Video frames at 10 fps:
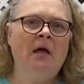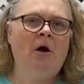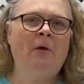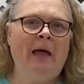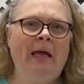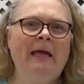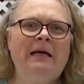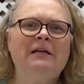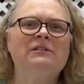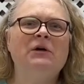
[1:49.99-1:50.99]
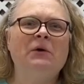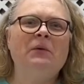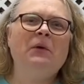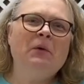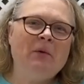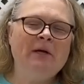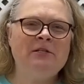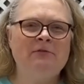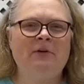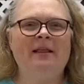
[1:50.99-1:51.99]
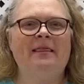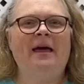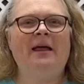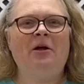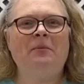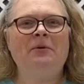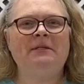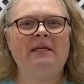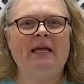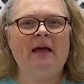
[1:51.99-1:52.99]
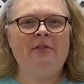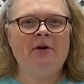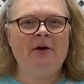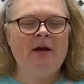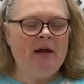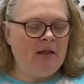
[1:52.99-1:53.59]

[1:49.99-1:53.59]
Okay, so once you've got that all put together,